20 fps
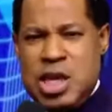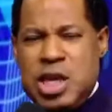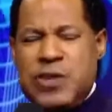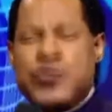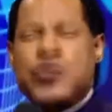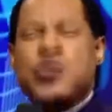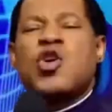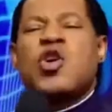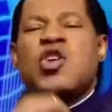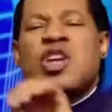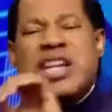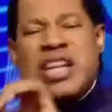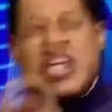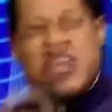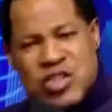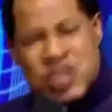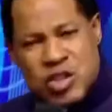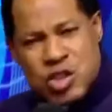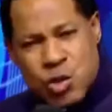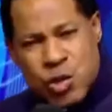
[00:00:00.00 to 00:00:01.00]
If you don't
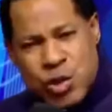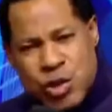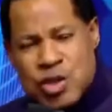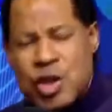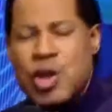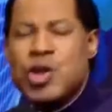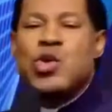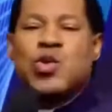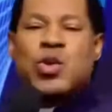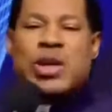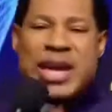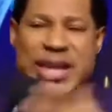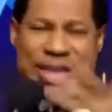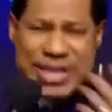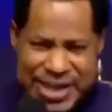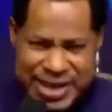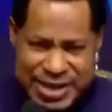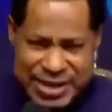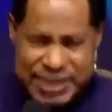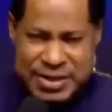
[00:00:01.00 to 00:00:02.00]
listen to it, you
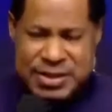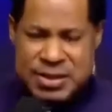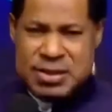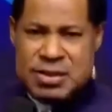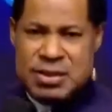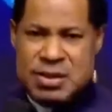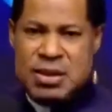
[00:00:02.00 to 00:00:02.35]
can get it.